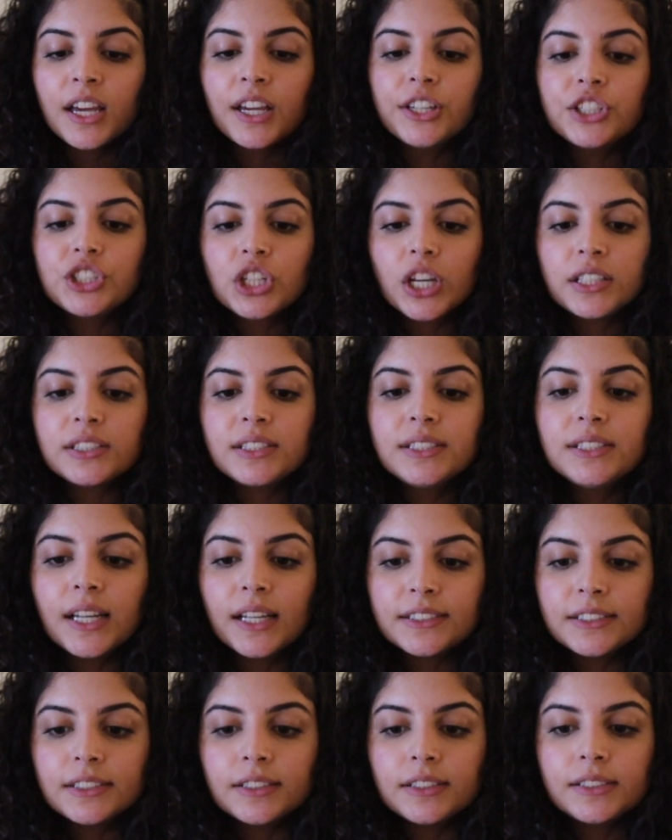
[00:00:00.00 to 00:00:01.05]
It just
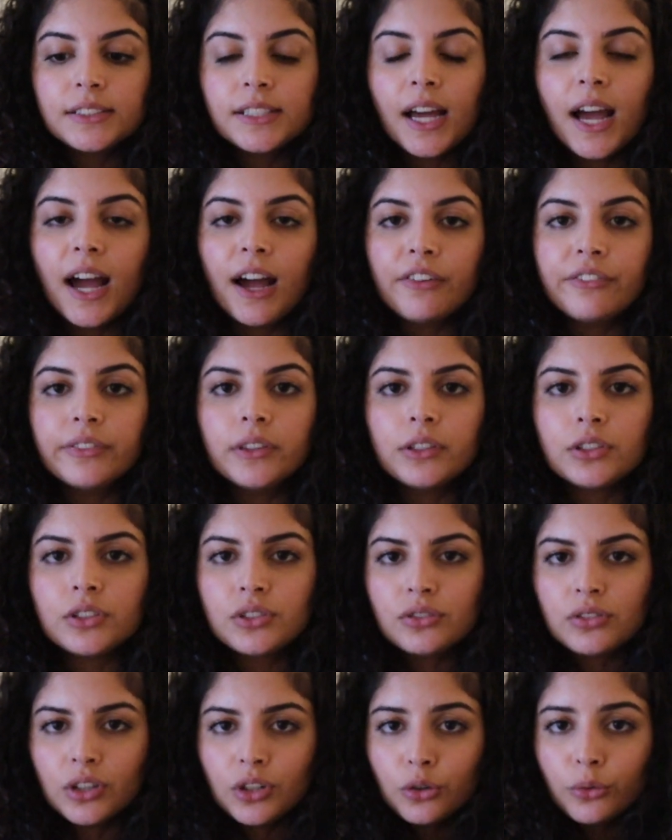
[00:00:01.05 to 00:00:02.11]
doesn't have
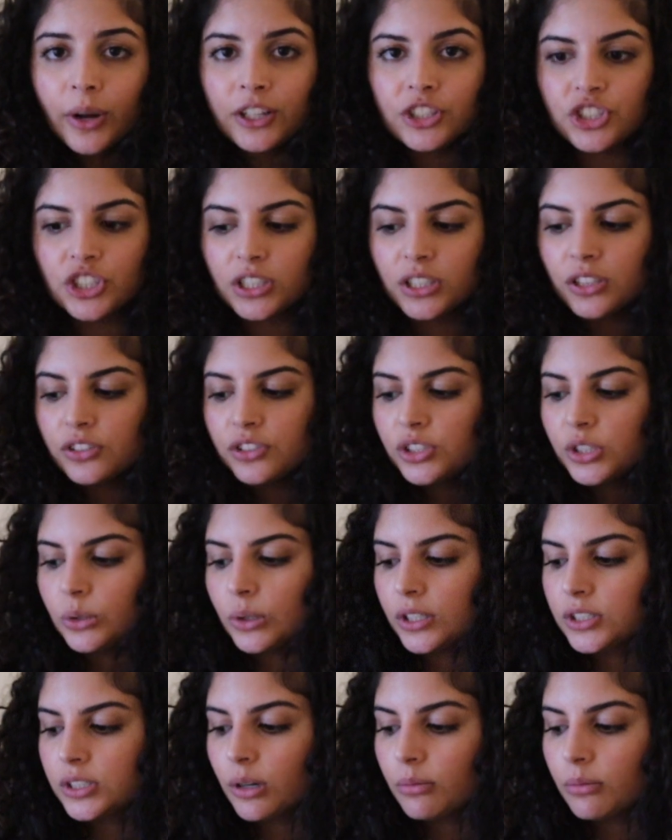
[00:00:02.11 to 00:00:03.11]
the crunchiness to it.